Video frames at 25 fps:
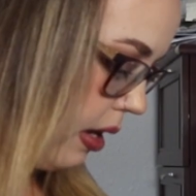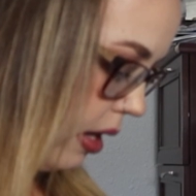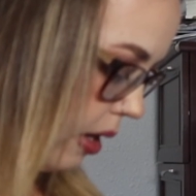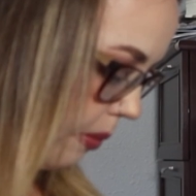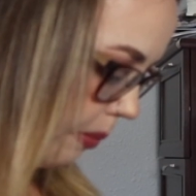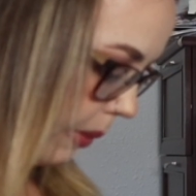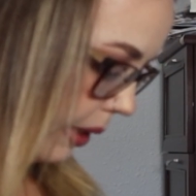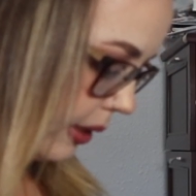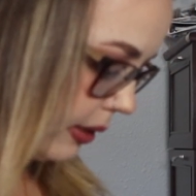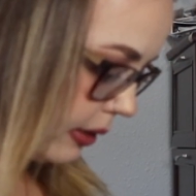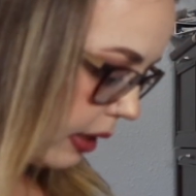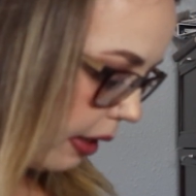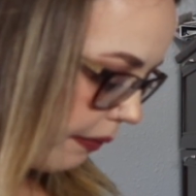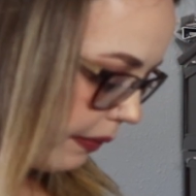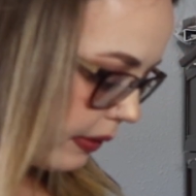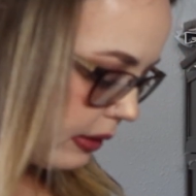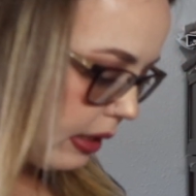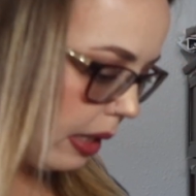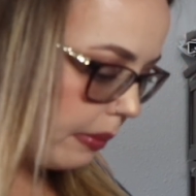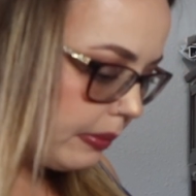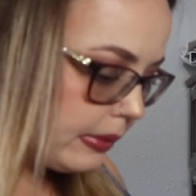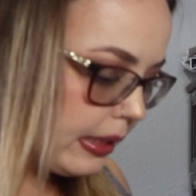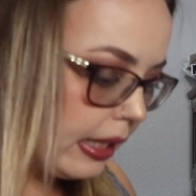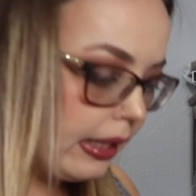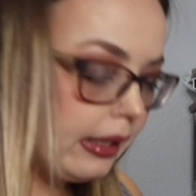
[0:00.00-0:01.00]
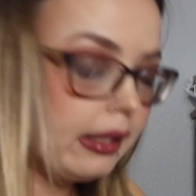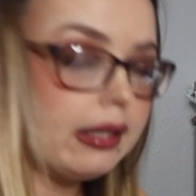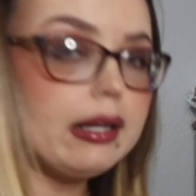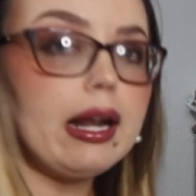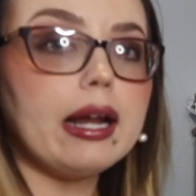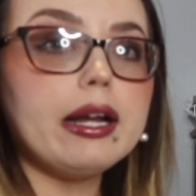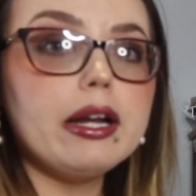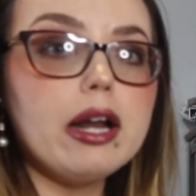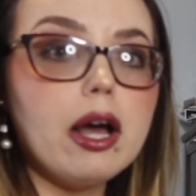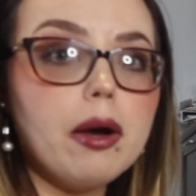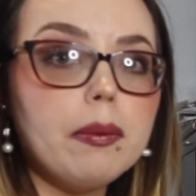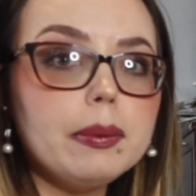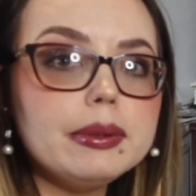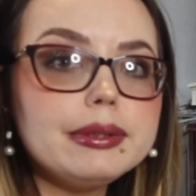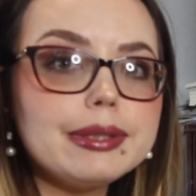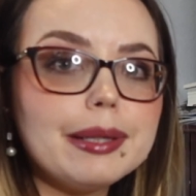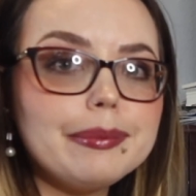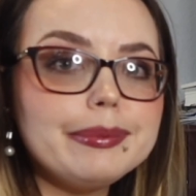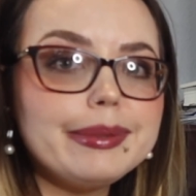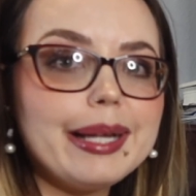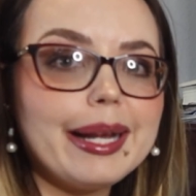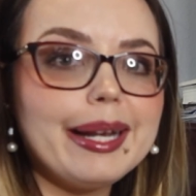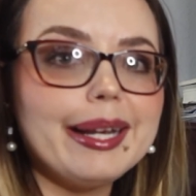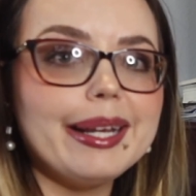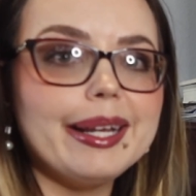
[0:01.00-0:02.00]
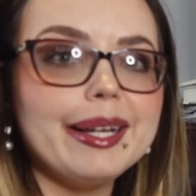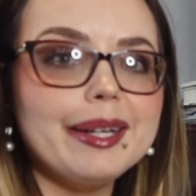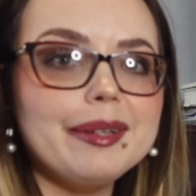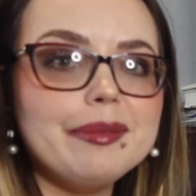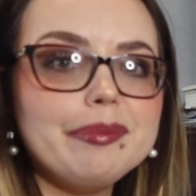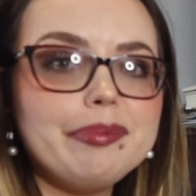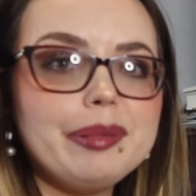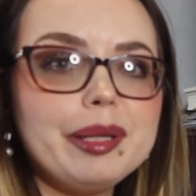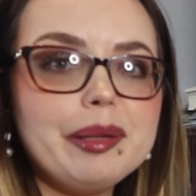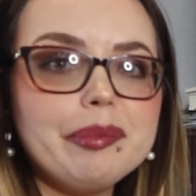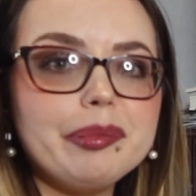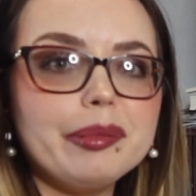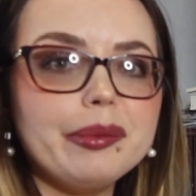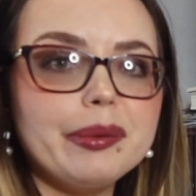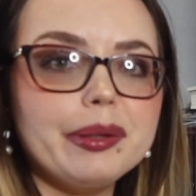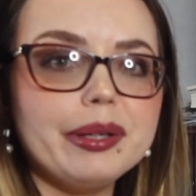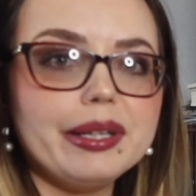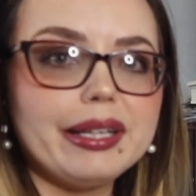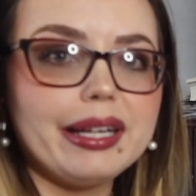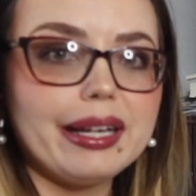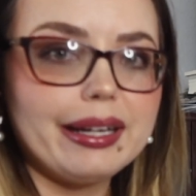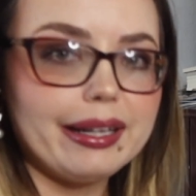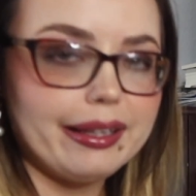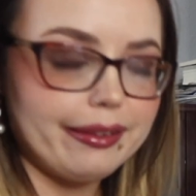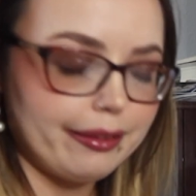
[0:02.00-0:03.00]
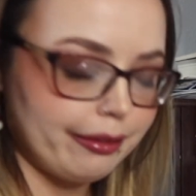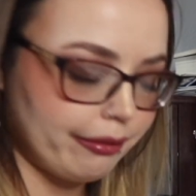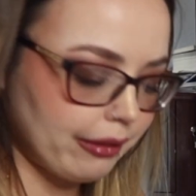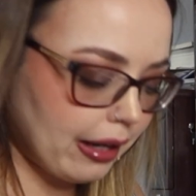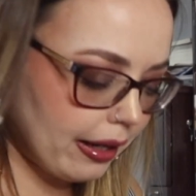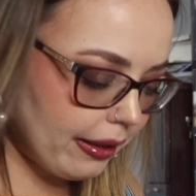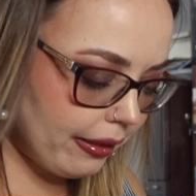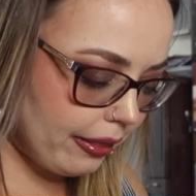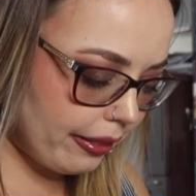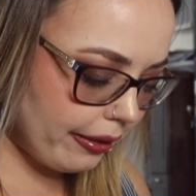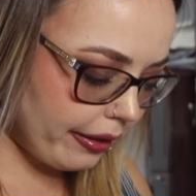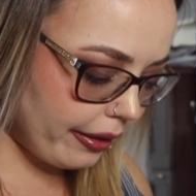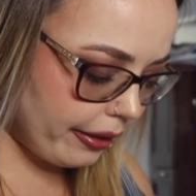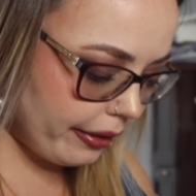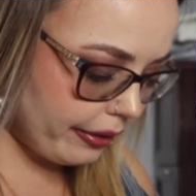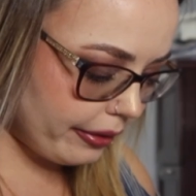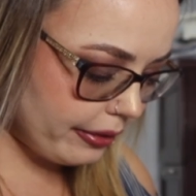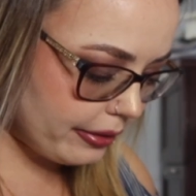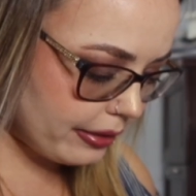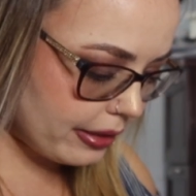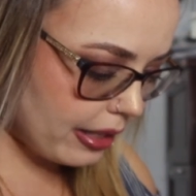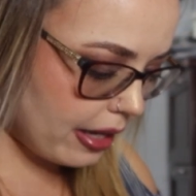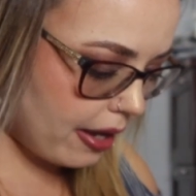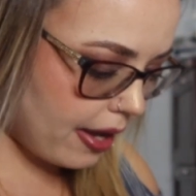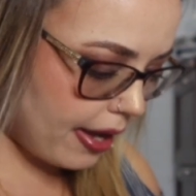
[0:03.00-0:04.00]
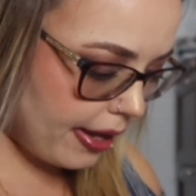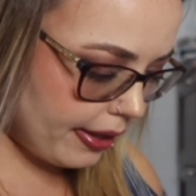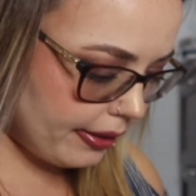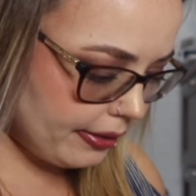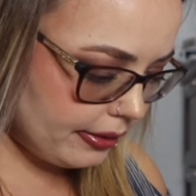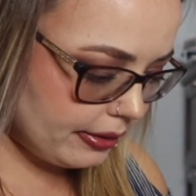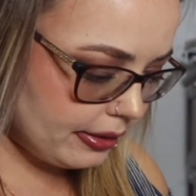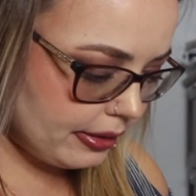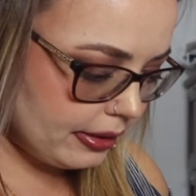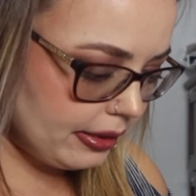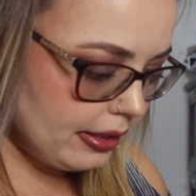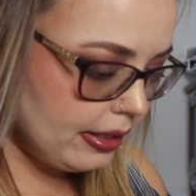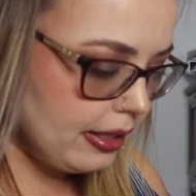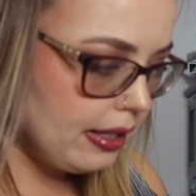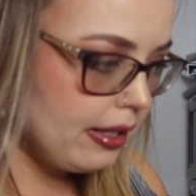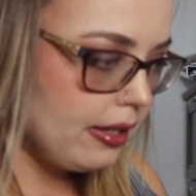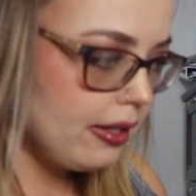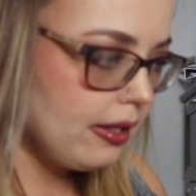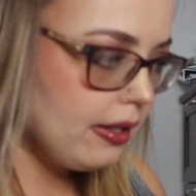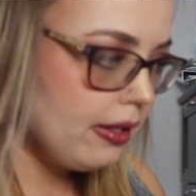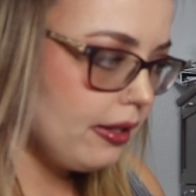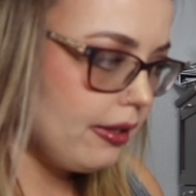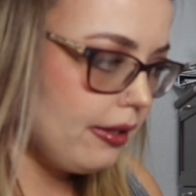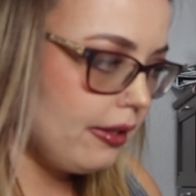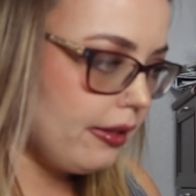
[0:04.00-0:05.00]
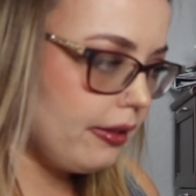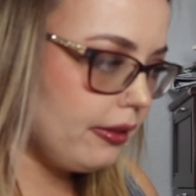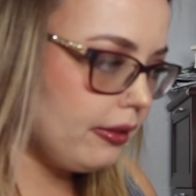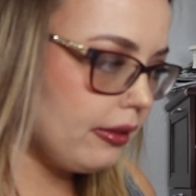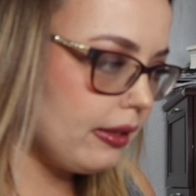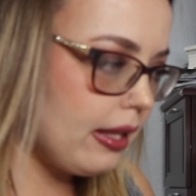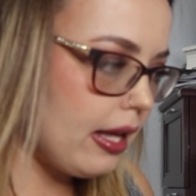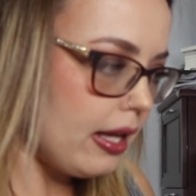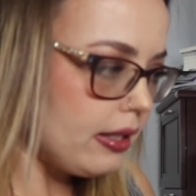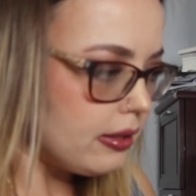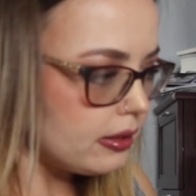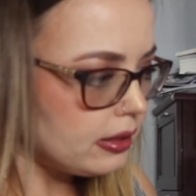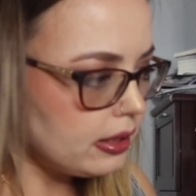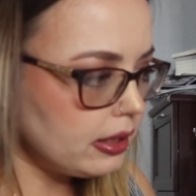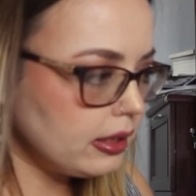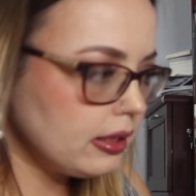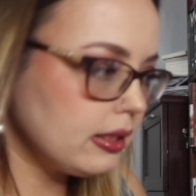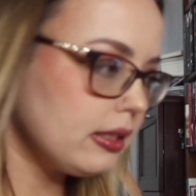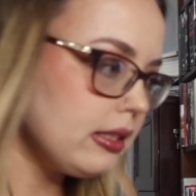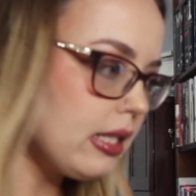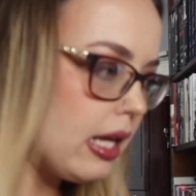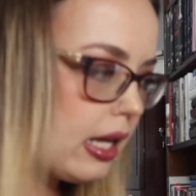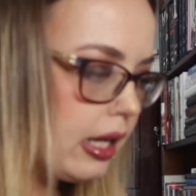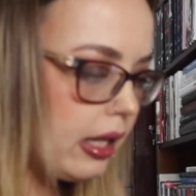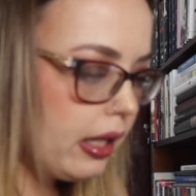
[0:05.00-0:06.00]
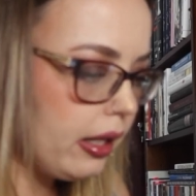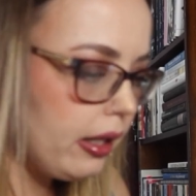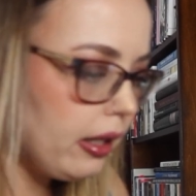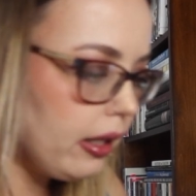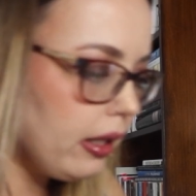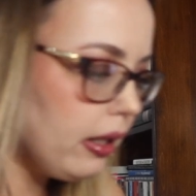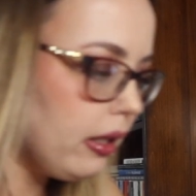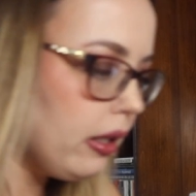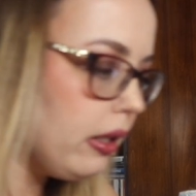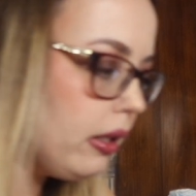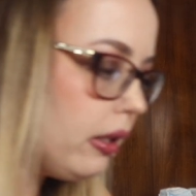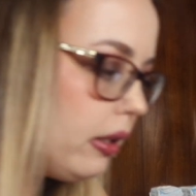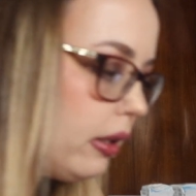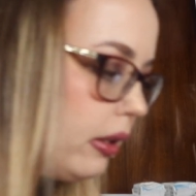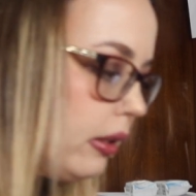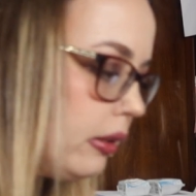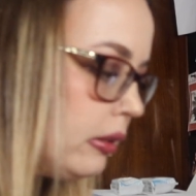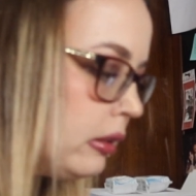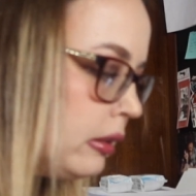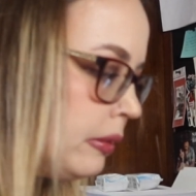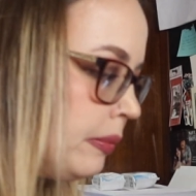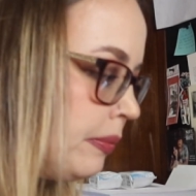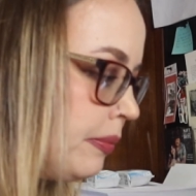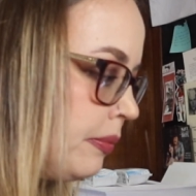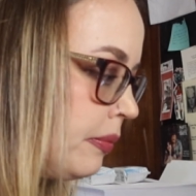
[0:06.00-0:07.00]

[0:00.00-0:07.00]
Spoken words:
my stuff is updated, I know it's updated, people are getting the right things, and that's exciting.